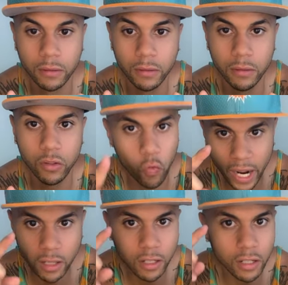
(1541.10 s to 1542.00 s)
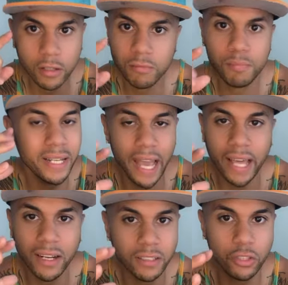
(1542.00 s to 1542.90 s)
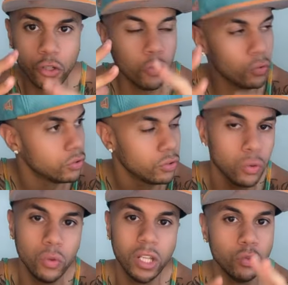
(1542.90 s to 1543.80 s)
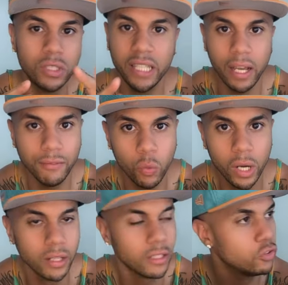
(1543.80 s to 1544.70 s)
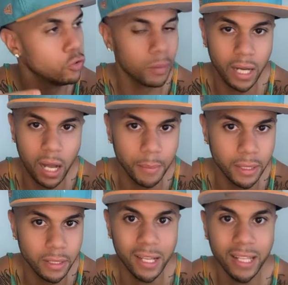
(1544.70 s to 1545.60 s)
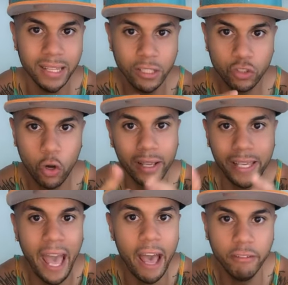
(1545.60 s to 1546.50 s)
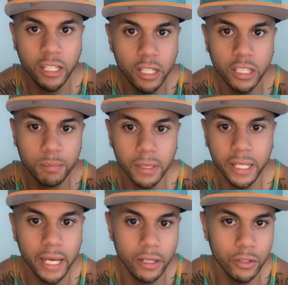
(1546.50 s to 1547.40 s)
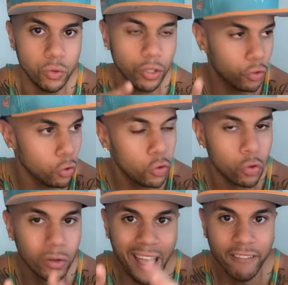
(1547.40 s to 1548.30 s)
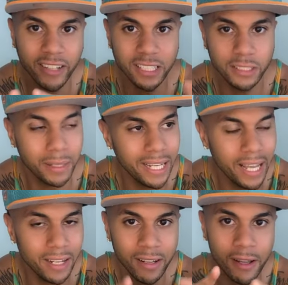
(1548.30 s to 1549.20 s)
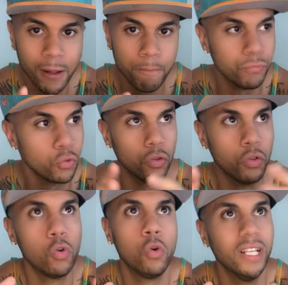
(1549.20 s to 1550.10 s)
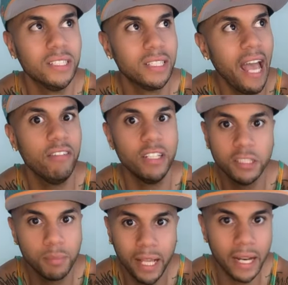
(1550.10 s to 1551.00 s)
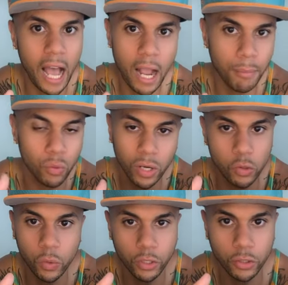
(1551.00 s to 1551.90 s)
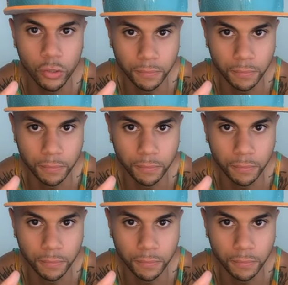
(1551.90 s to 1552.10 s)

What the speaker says: The regular bananas you're used to that you see everywhere that's super common, that's called a Cavendish banana. You can Google Cavendish banana. Google is Cavendish banana hybrid, whatever you want to do.